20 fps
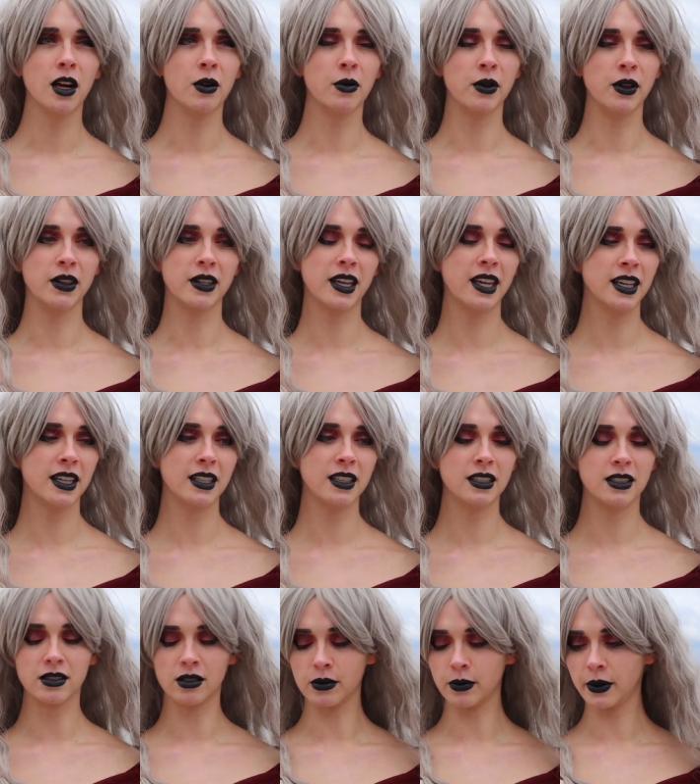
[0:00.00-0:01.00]
with
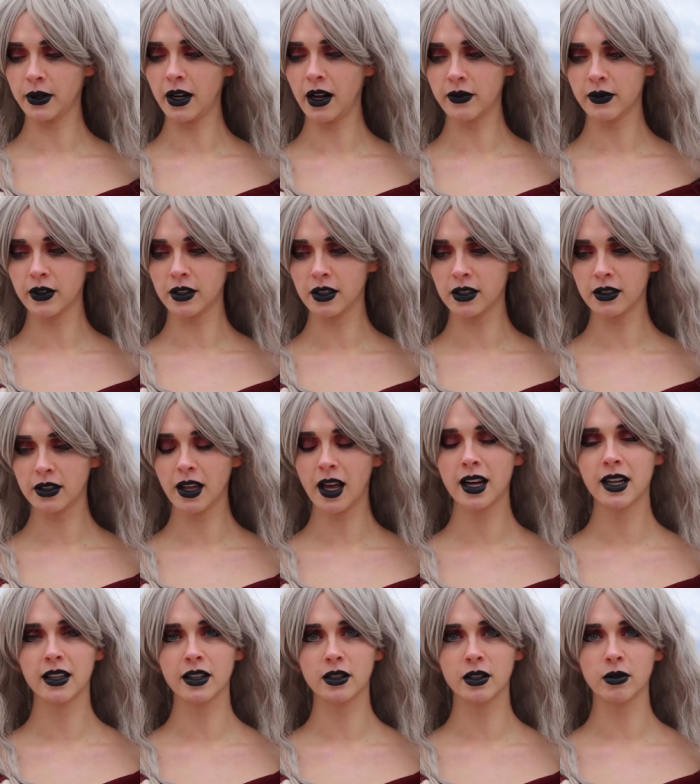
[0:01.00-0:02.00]
kids or whatever,
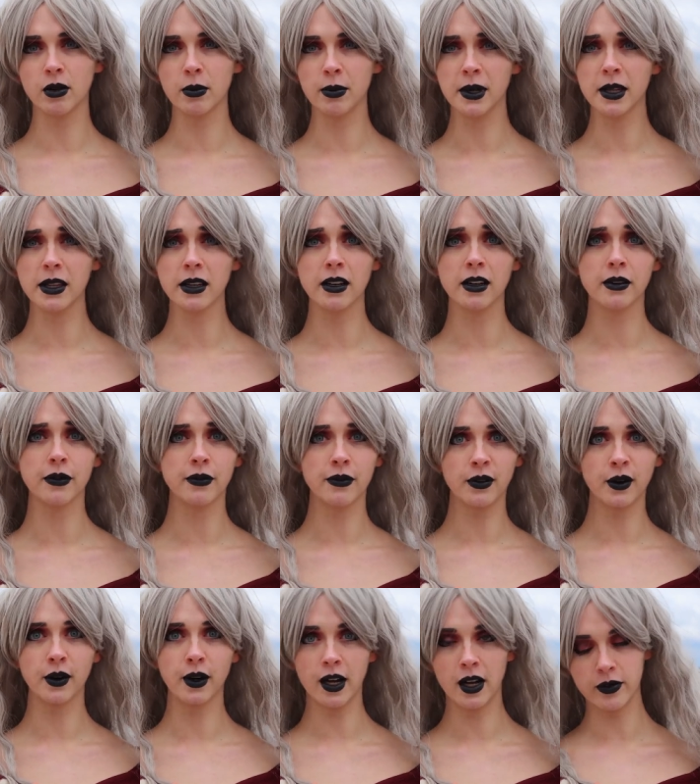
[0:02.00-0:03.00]
that glitter will be there
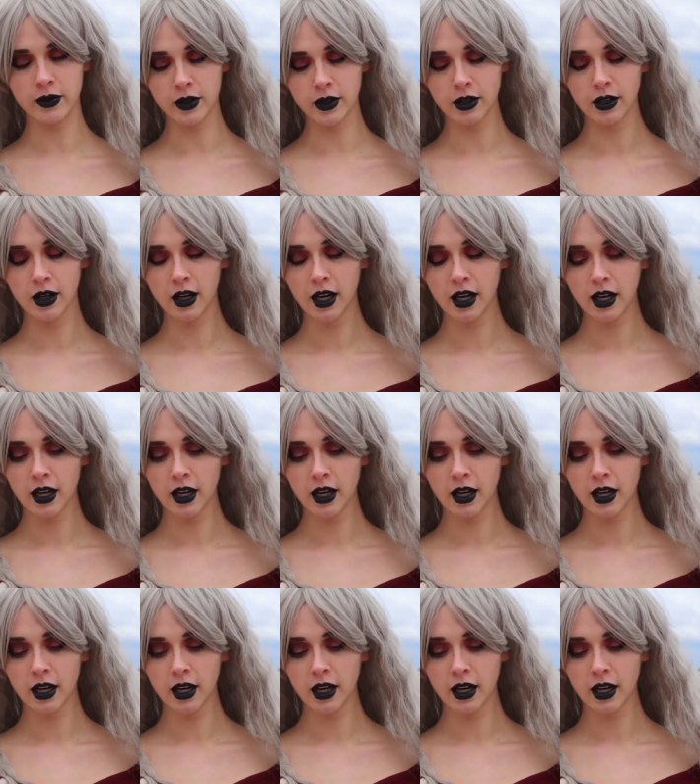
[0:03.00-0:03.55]
forever.